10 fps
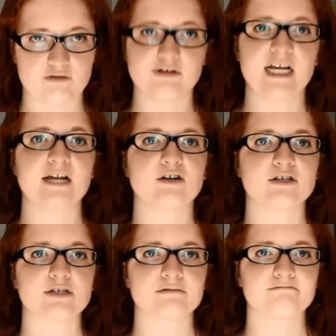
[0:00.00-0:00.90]

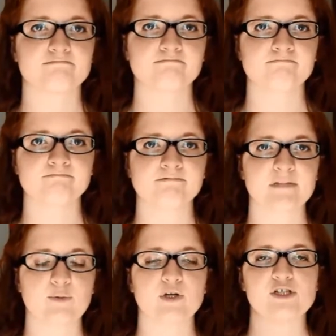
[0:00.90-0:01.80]
creators.
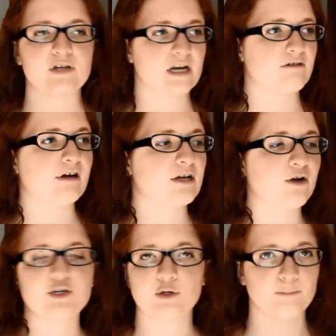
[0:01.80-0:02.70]
Once you get a credit
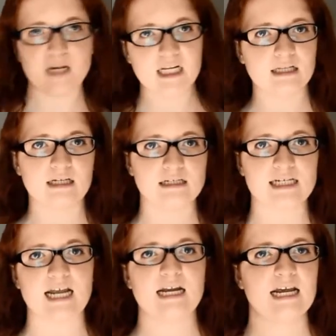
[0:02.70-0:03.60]
card, you're immediately in
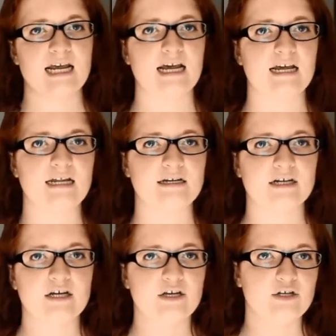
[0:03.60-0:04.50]
debt and
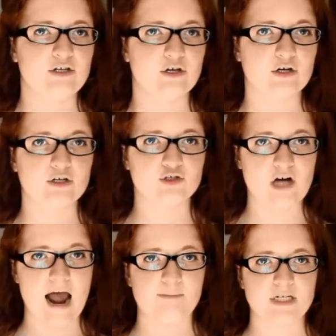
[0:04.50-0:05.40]
you're
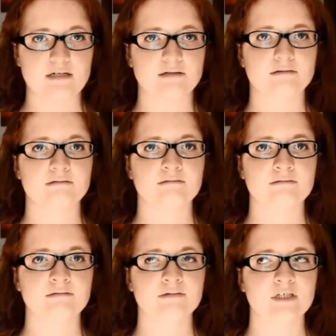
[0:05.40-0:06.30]
trapped.
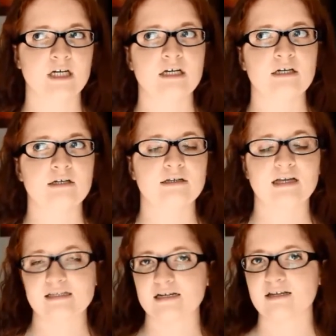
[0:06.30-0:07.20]

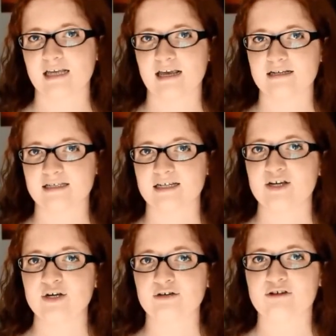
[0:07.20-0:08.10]
That's not the case.
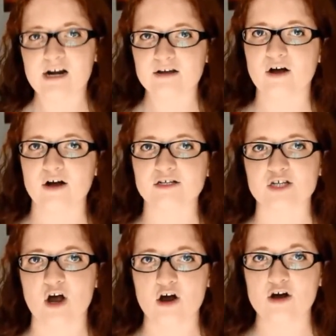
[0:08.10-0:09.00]
Credit cards
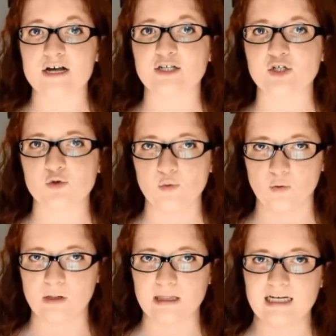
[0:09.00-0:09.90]
are a
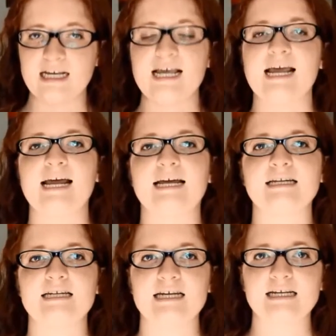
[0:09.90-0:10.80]
tool,
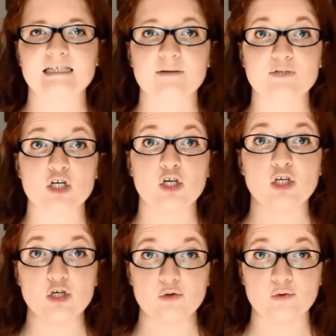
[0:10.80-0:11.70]
and it's up to
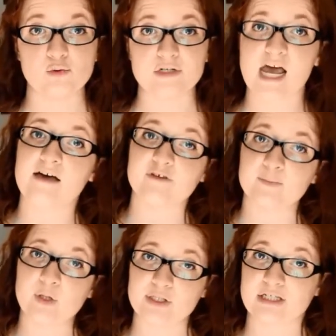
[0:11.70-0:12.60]
you to have
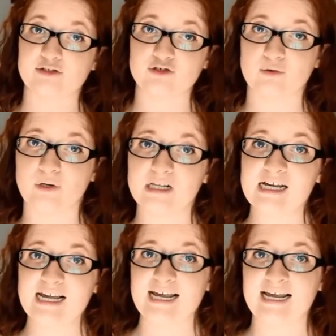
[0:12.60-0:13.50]
impulse control
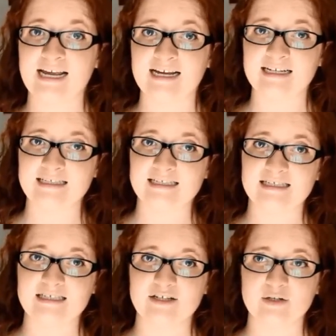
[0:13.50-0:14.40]
and,
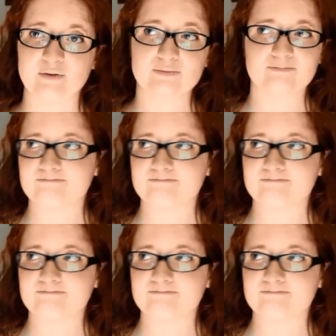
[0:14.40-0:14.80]
you know,